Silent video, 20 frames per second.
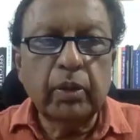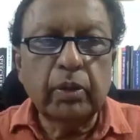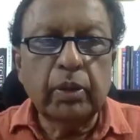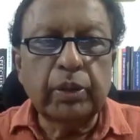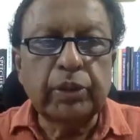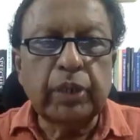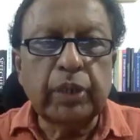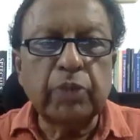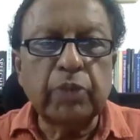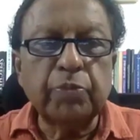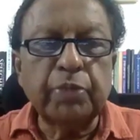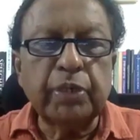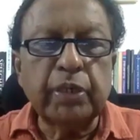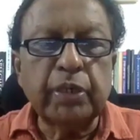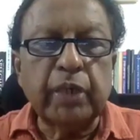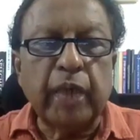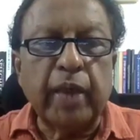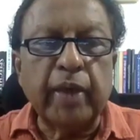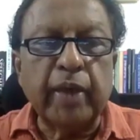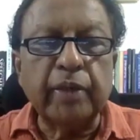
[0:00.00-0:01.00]
This has been
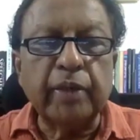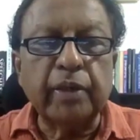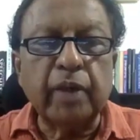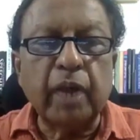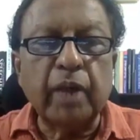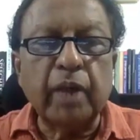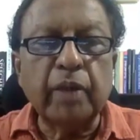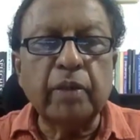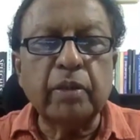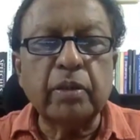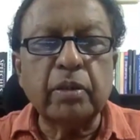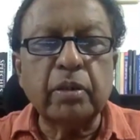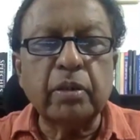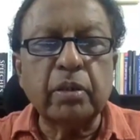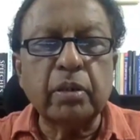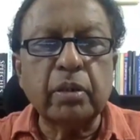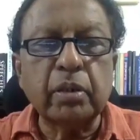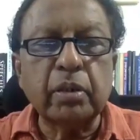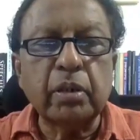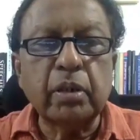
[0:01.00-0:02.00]
characterized
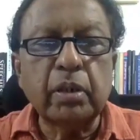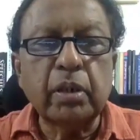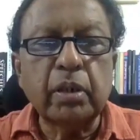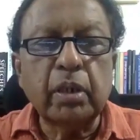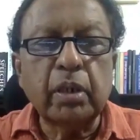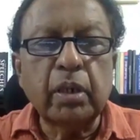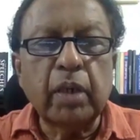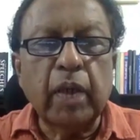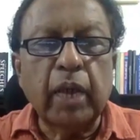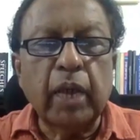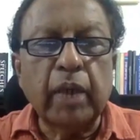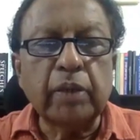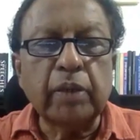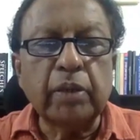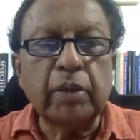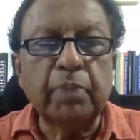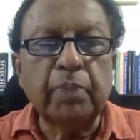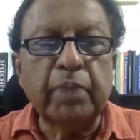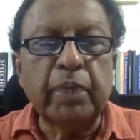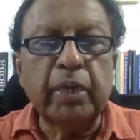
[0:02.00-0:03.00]
as
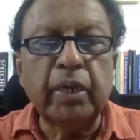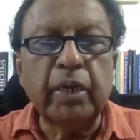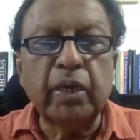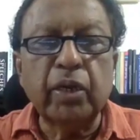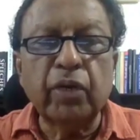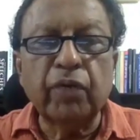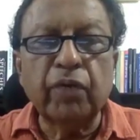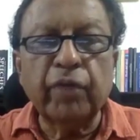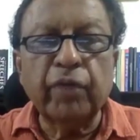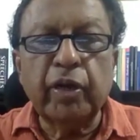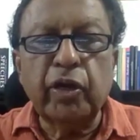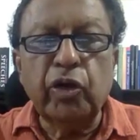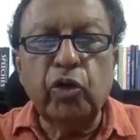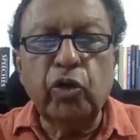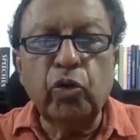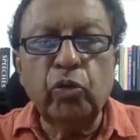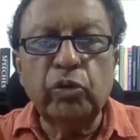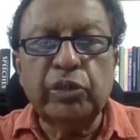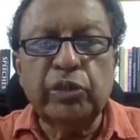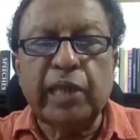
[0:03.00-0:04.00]
the beginning of a
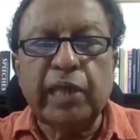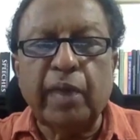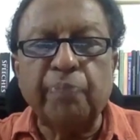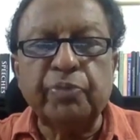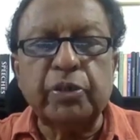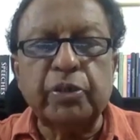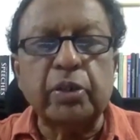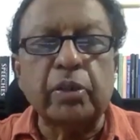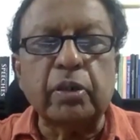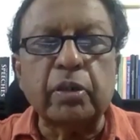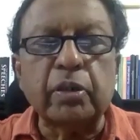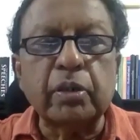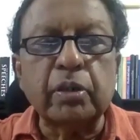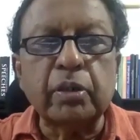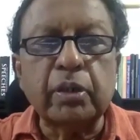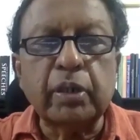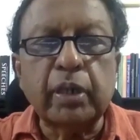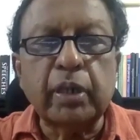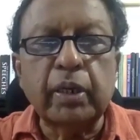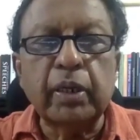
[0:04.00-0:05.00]
new chapter
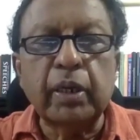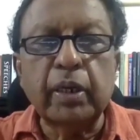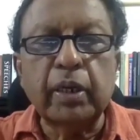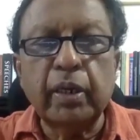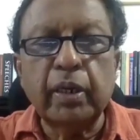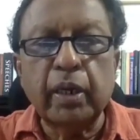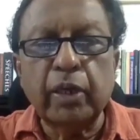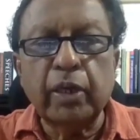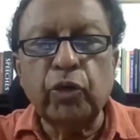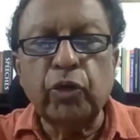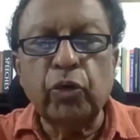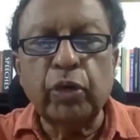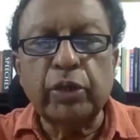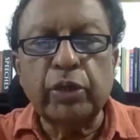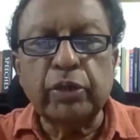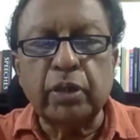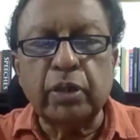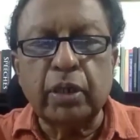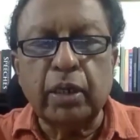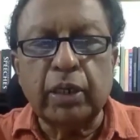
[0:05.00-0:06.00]
in India U
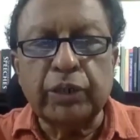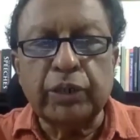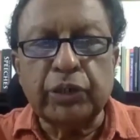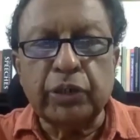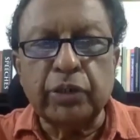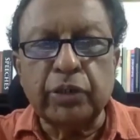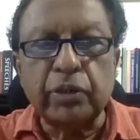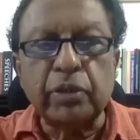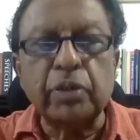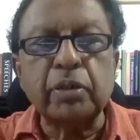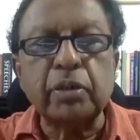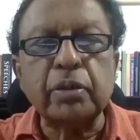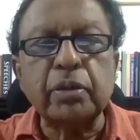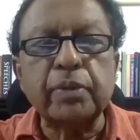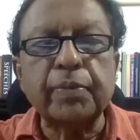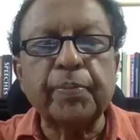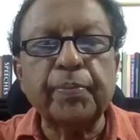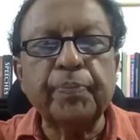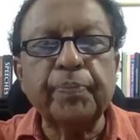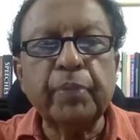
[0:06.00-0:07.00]
S relations.
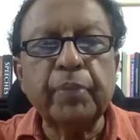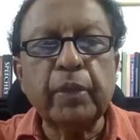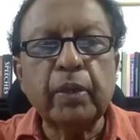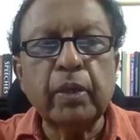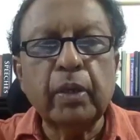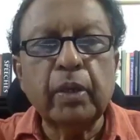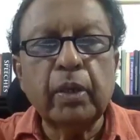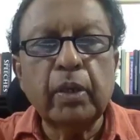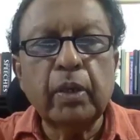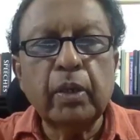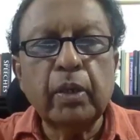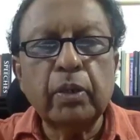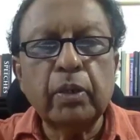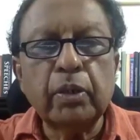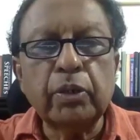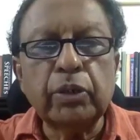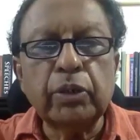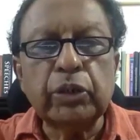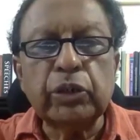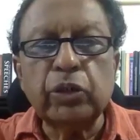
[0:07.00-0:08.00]

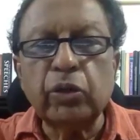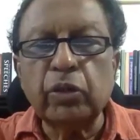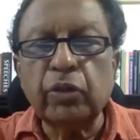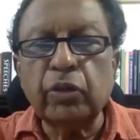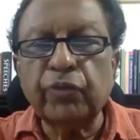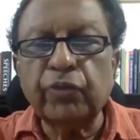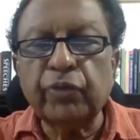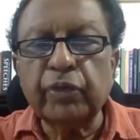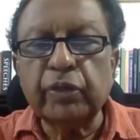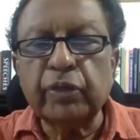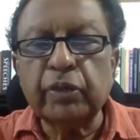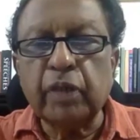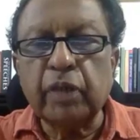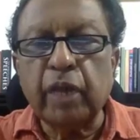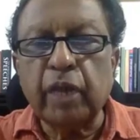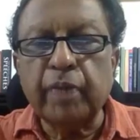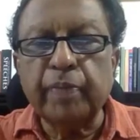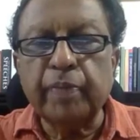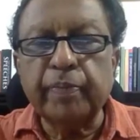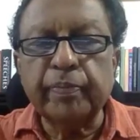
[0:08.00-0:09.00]
This is not the first
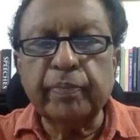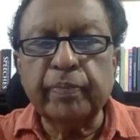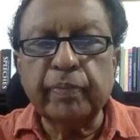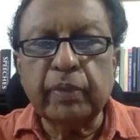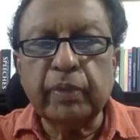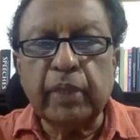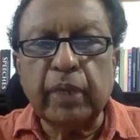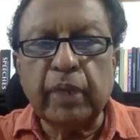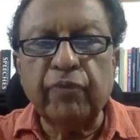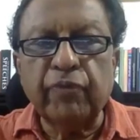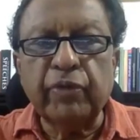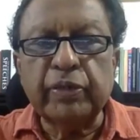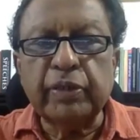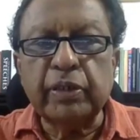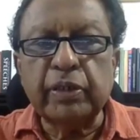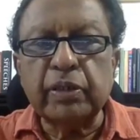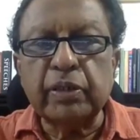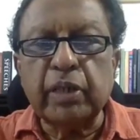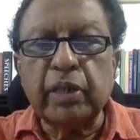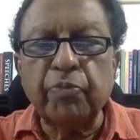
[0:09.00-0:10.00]
time that
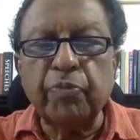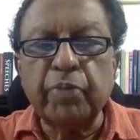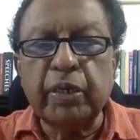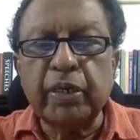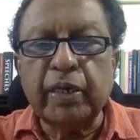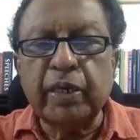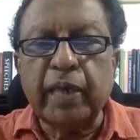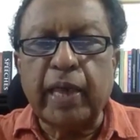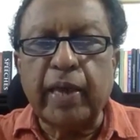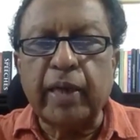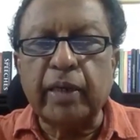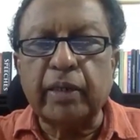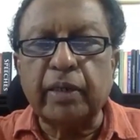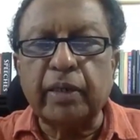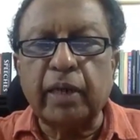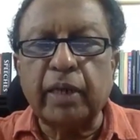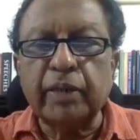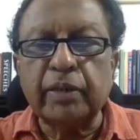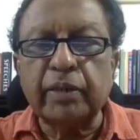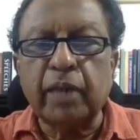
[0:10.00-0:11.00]
visits have been
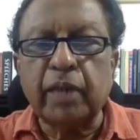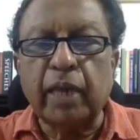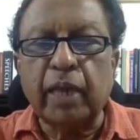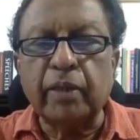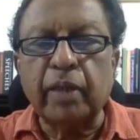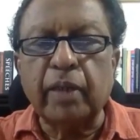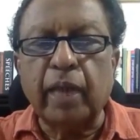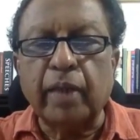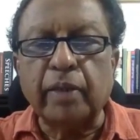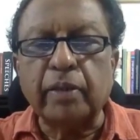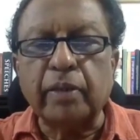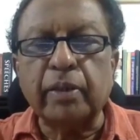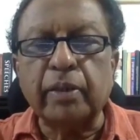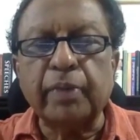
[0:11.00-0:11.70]
characterized like that.